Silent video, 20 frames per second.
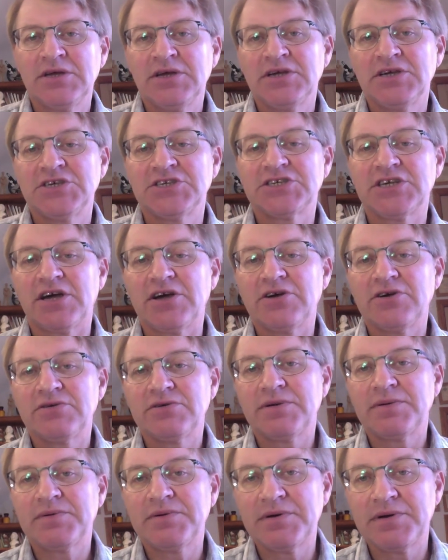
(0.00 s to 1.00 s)
So
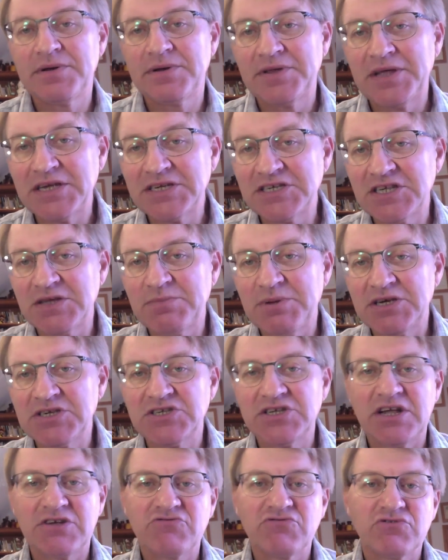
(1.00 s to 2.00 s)
that's the best
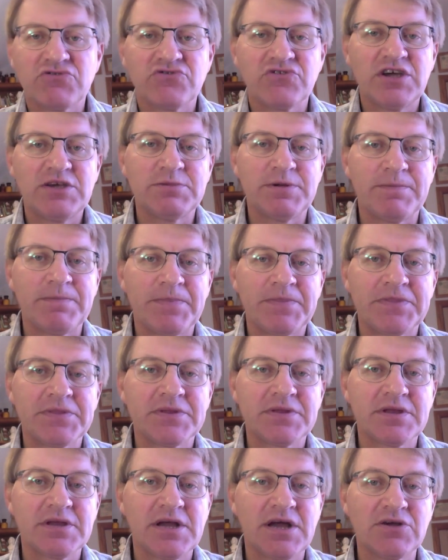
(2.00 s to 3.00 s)
natural treatment,
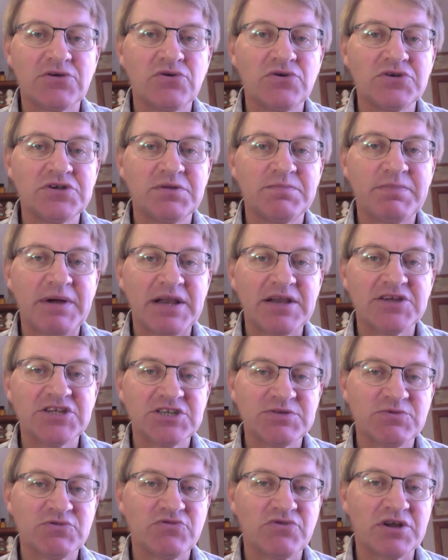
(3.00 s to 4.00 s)
a good
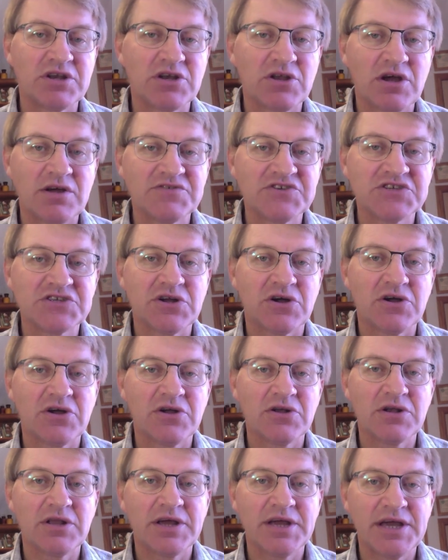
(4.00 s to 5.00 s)
balance between
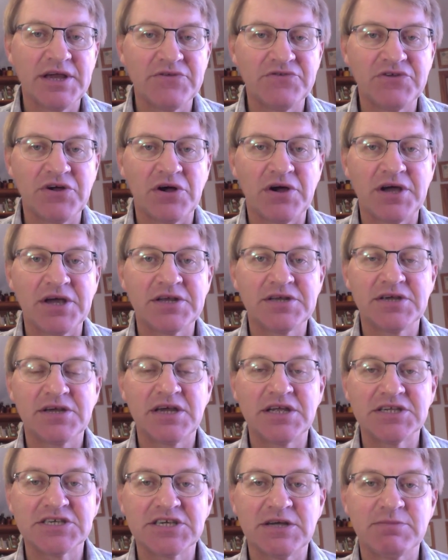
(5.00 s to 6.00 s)
lifestyle and diet
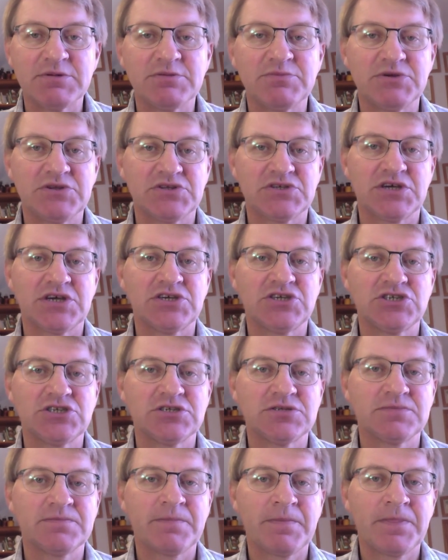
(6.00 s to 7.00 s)
and supplementation.